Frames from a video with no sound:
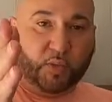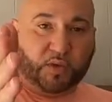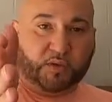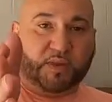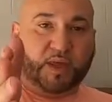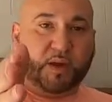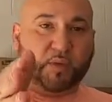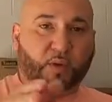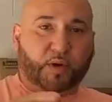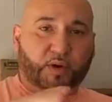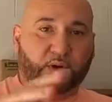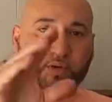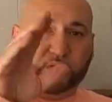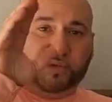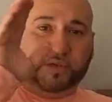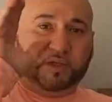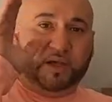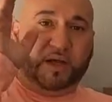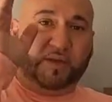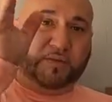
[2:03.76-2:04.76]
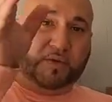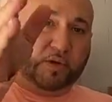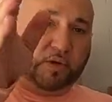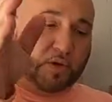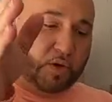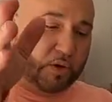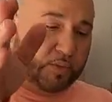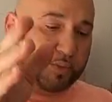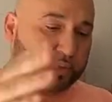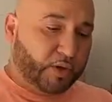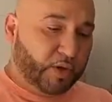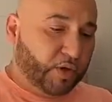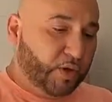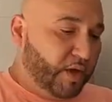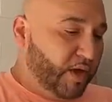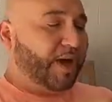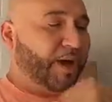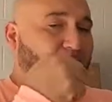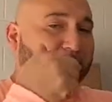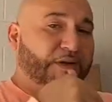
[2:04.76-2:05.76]
one that we're using on the GoPro.
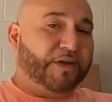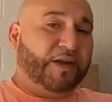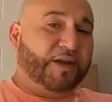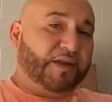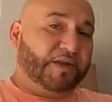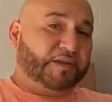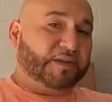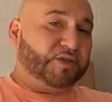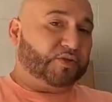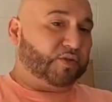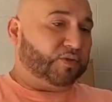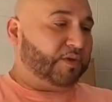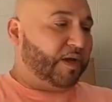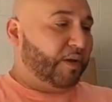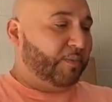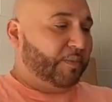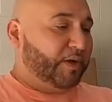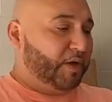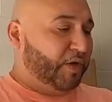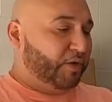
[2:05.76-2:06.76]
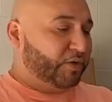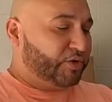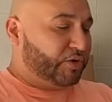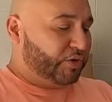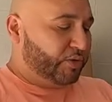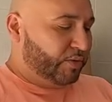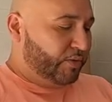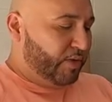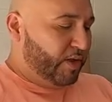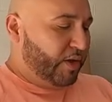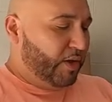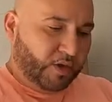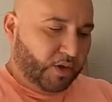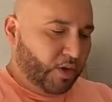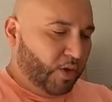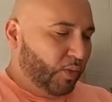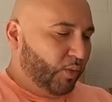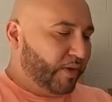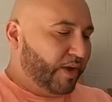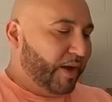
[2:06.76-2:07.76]
I'm gonna link this one down below too.
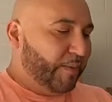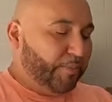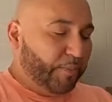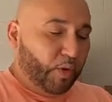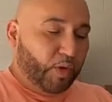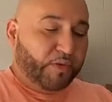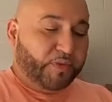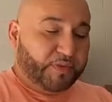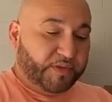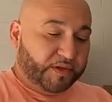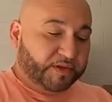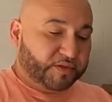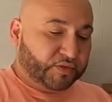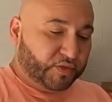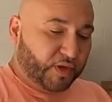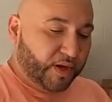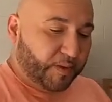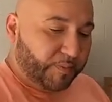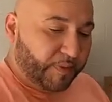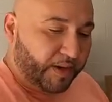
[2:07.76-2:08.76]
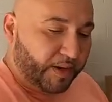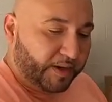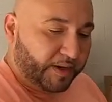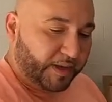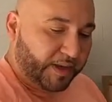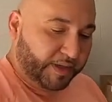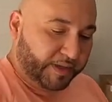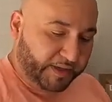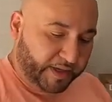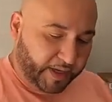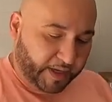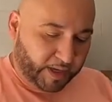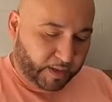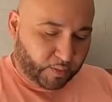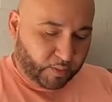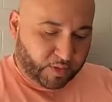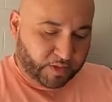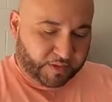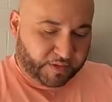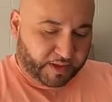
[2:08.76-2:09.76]
When I bought this tripod, it
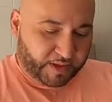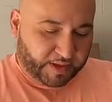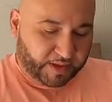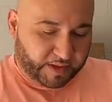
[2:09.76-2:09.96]
came with